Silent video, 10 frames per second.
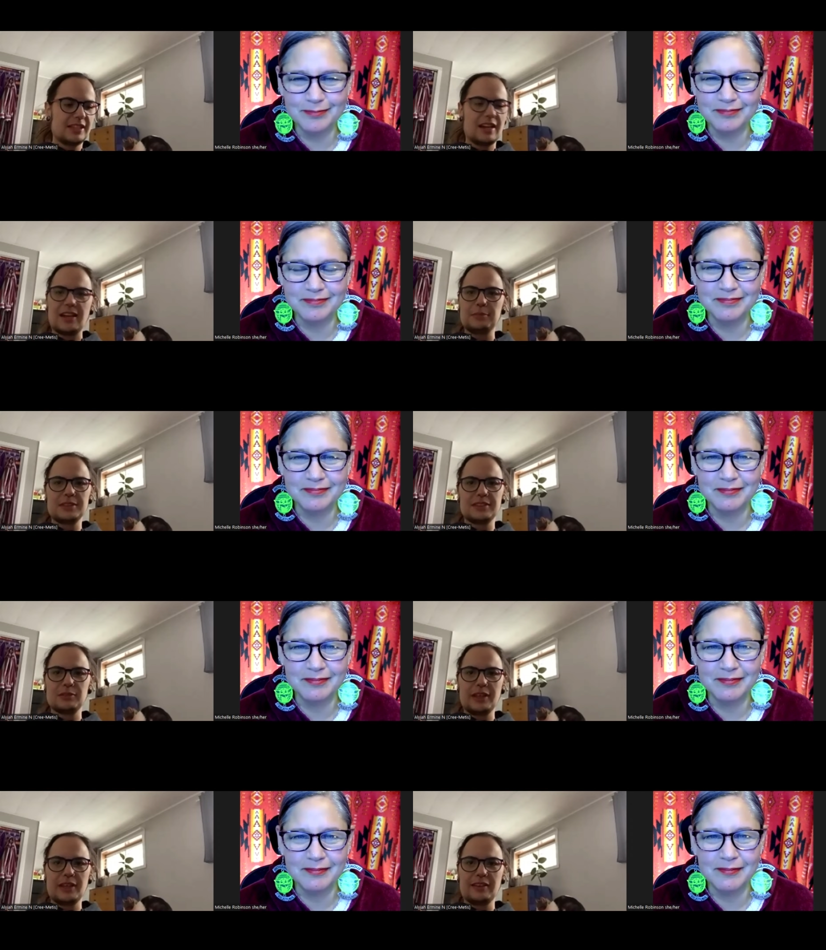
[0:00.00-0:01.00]
Speaker 1: timed in
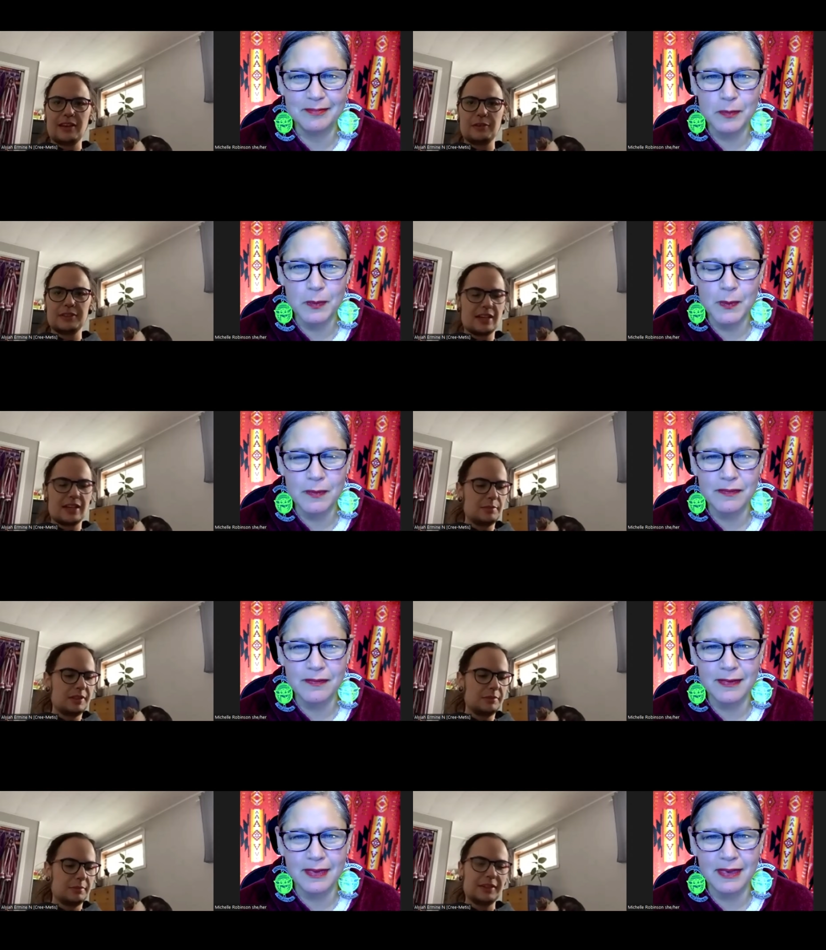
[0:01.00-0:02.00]
the way that I would
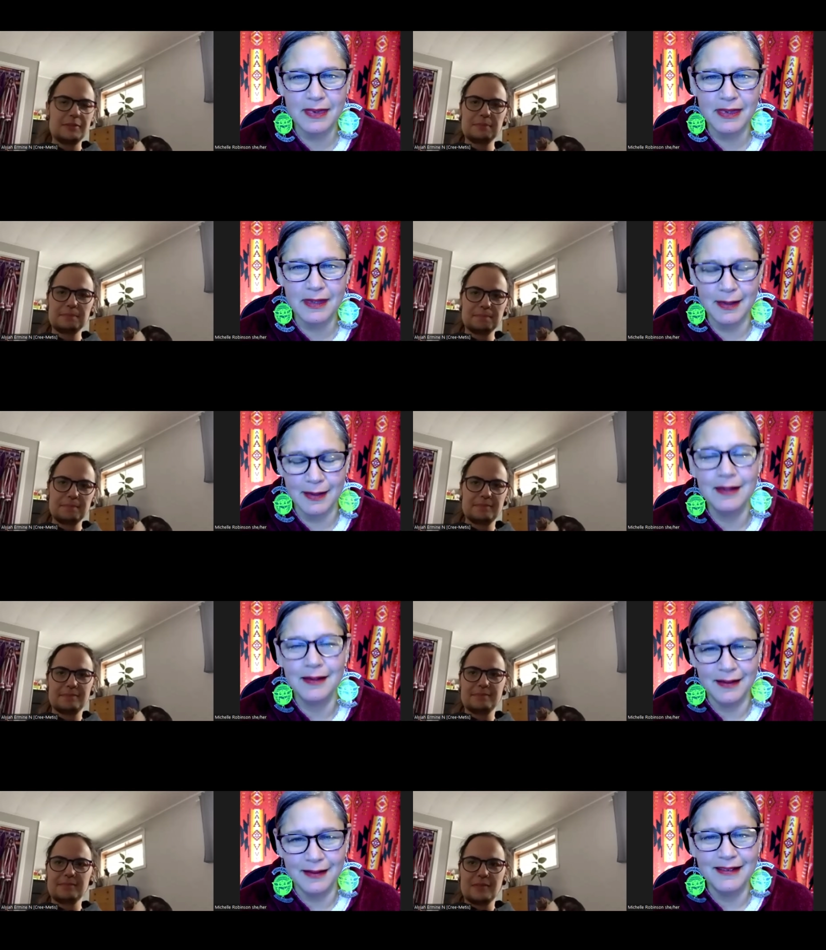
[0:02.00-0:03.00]
time it, but
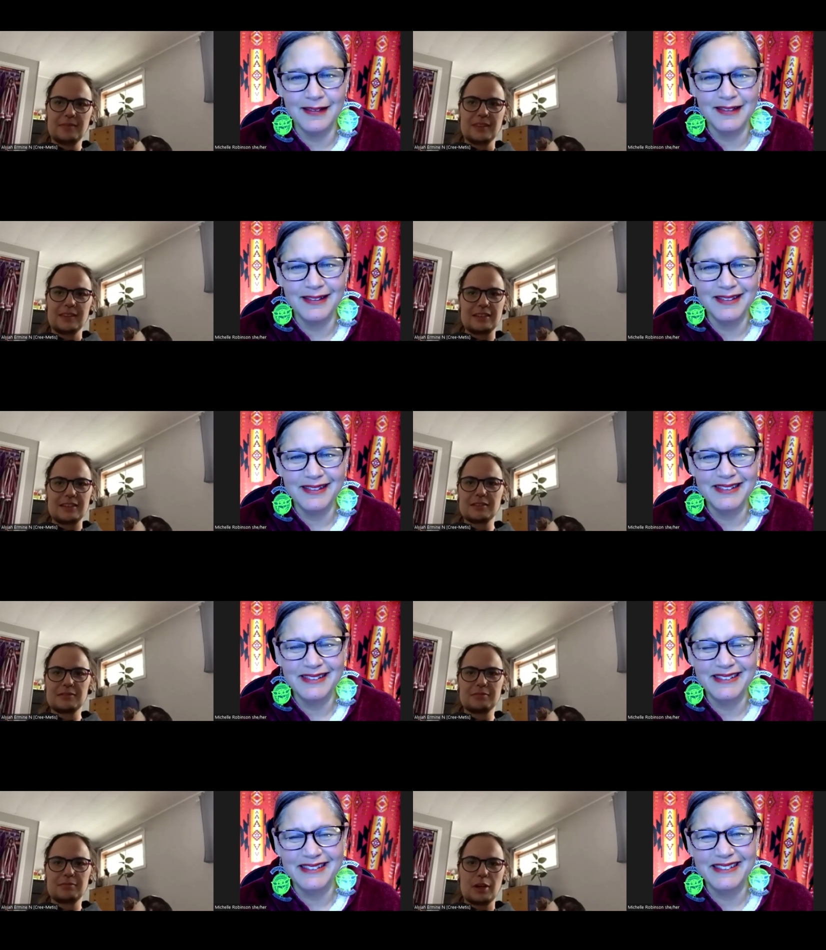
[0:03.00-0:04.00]
that's
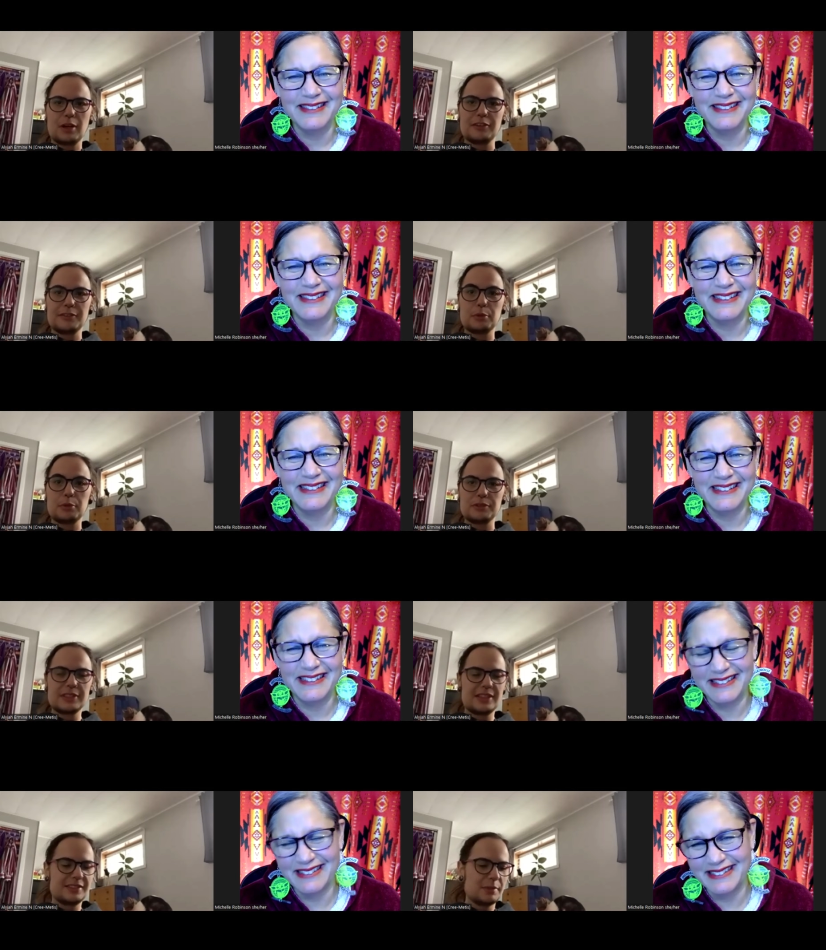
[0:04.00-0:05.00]
part of the
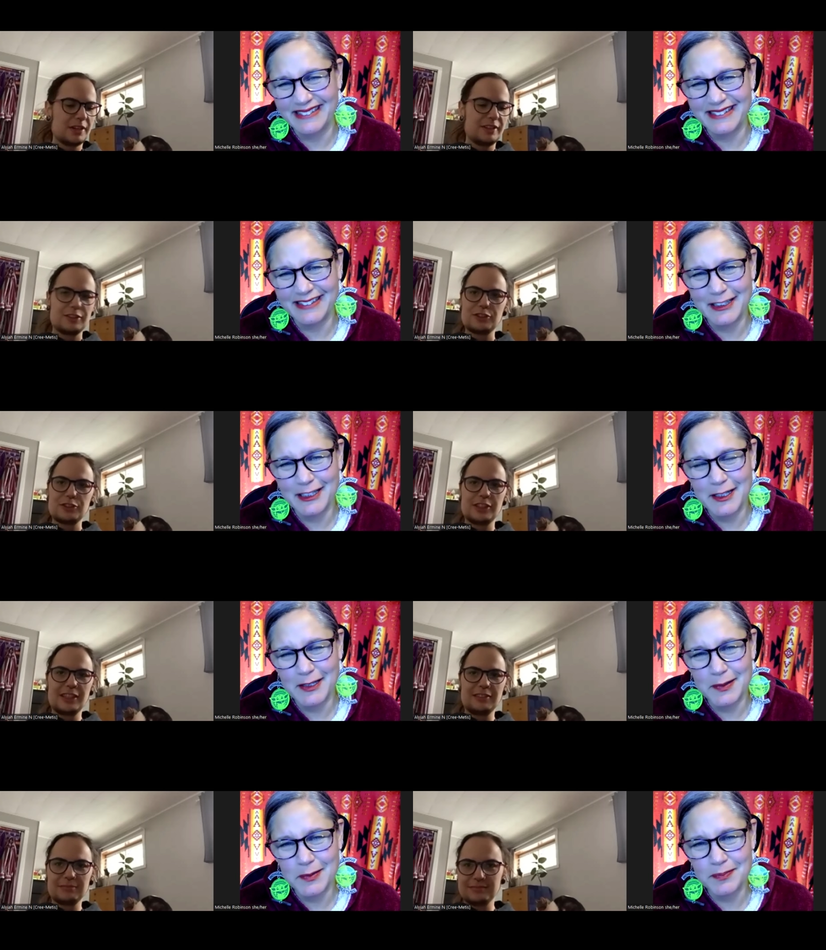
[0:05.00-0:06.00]
process, part of the
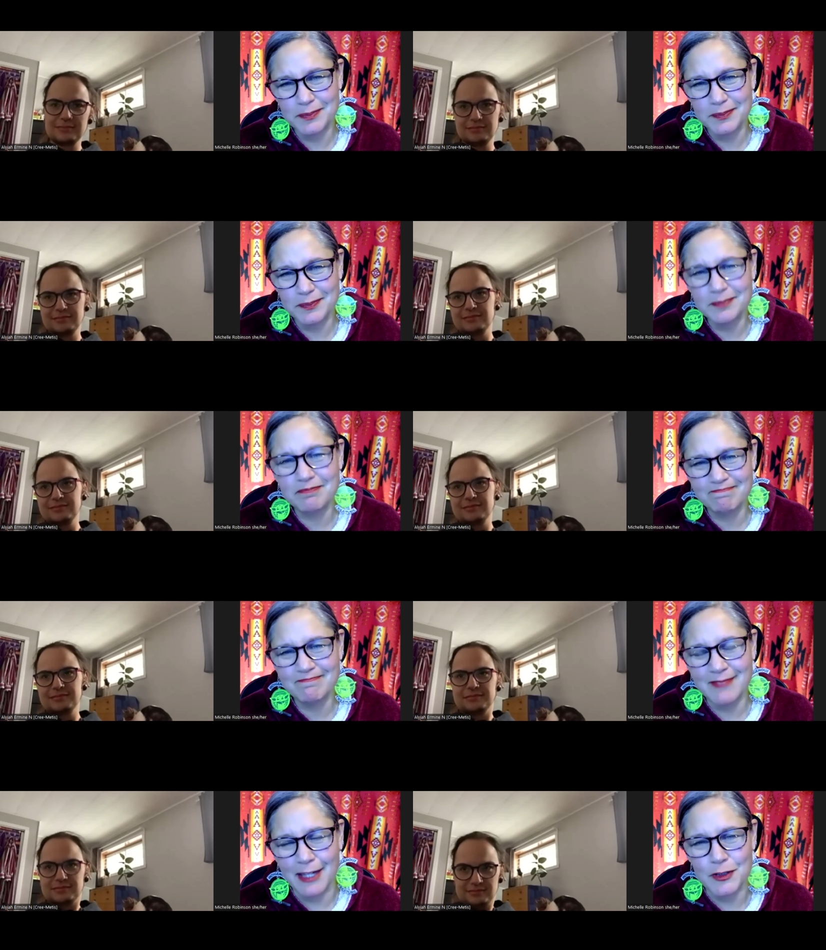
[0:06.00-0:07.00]
Speaker 2: journey.
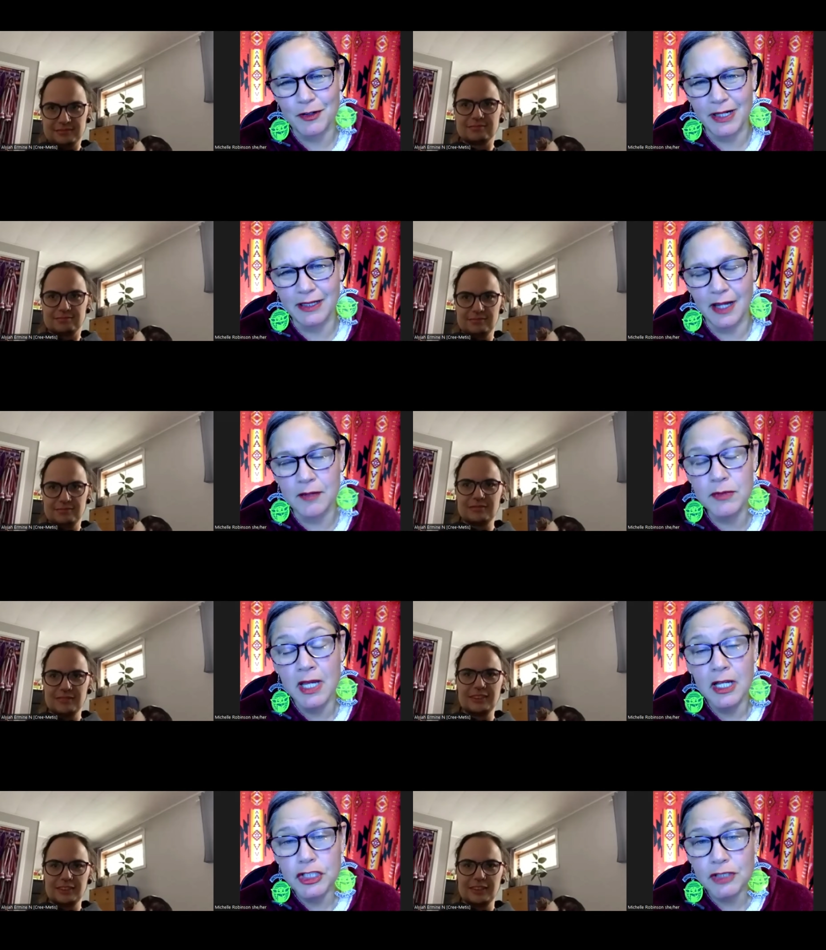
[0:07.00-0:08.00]
That's right. Um,
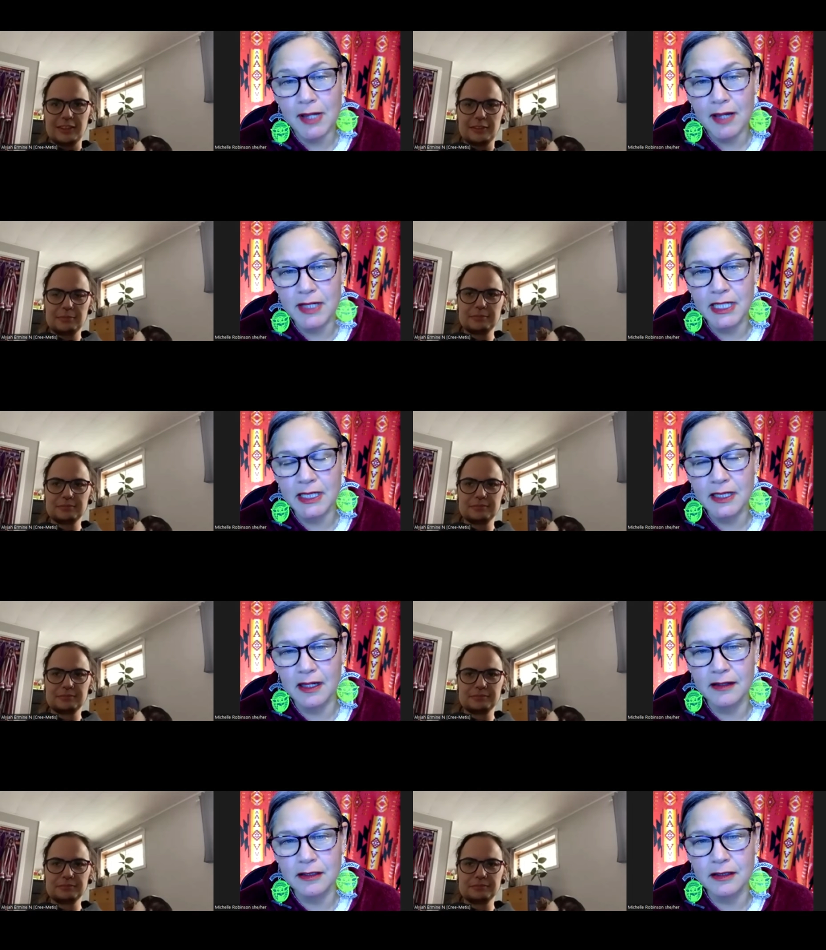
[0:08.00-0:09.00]
do you have
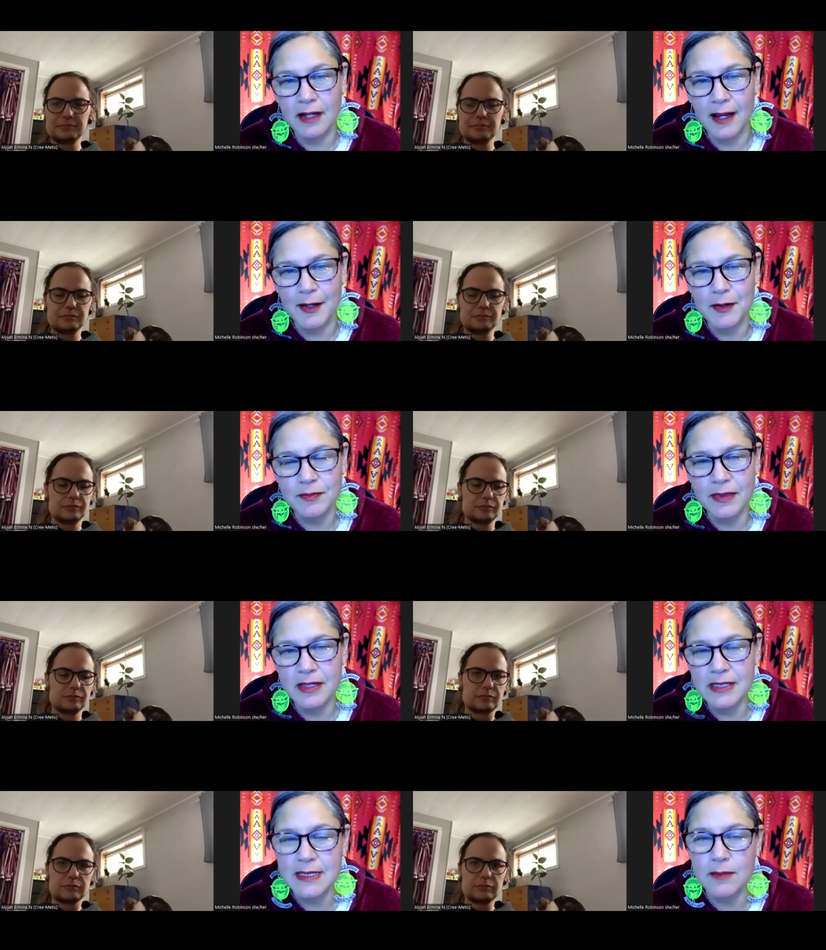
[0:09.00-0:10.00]
any other um,
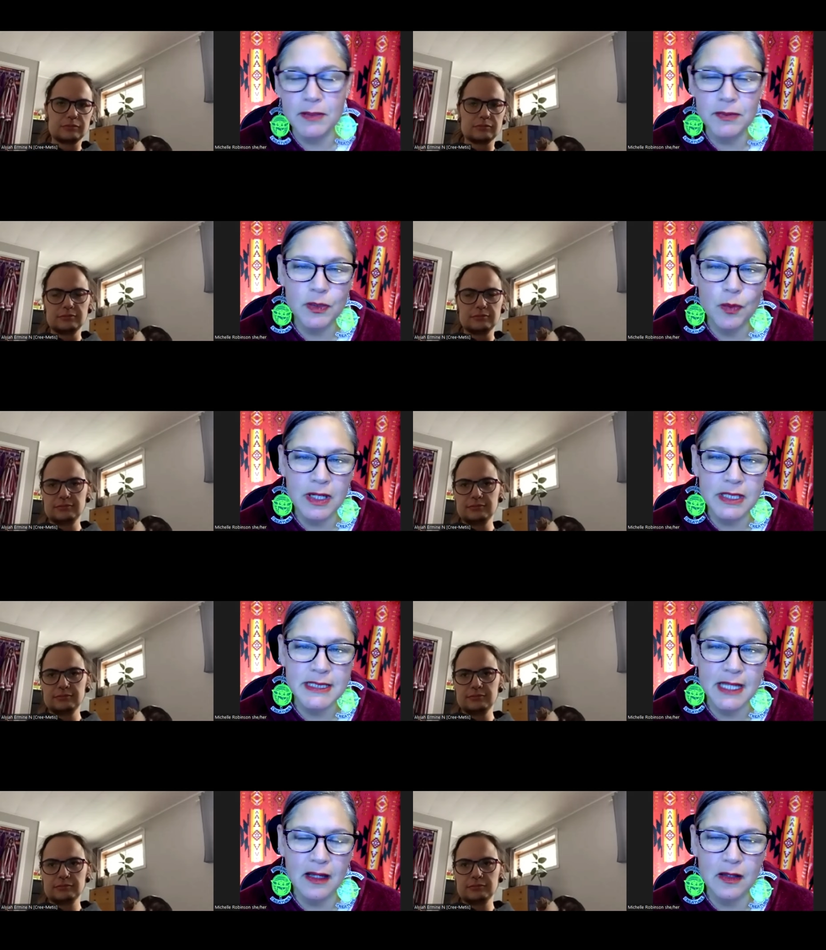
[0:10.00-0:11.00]
things that maybe you want to
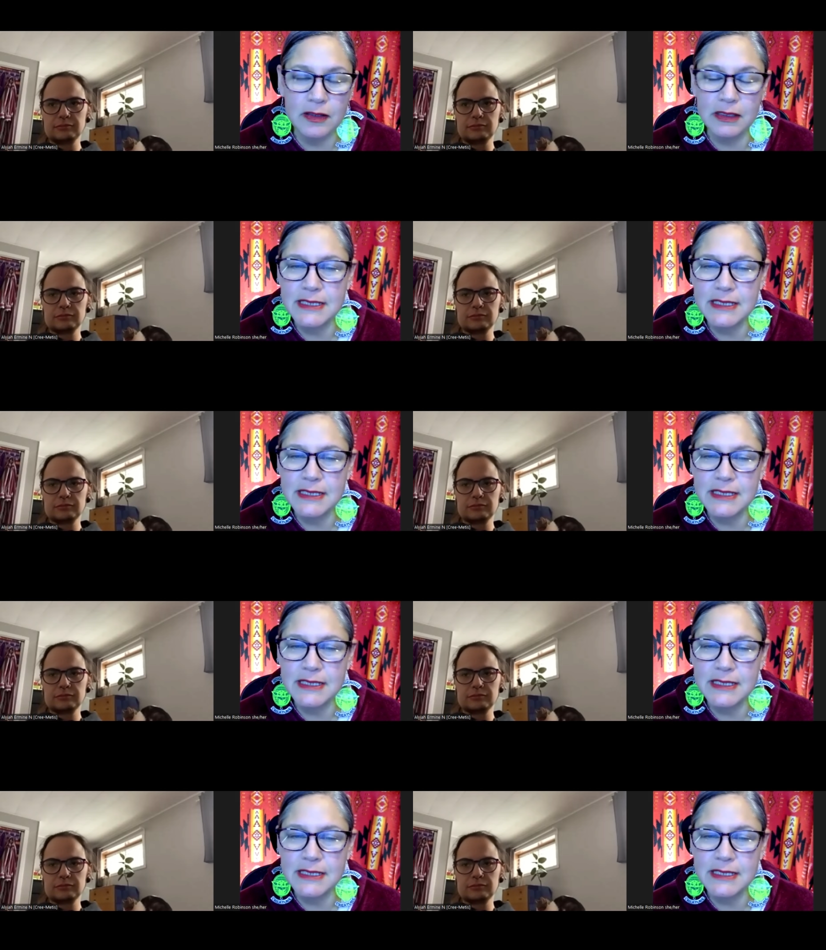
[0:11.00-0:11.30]
tell,